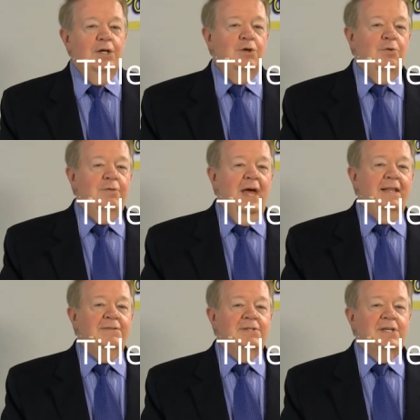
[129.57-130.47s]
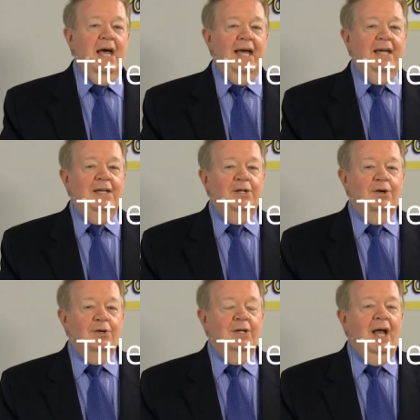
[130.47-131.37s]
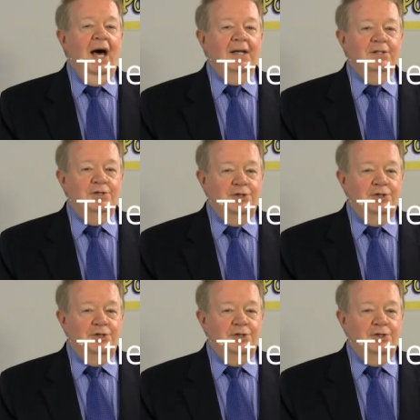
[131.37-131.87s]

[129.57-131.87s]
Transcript: You then say you're not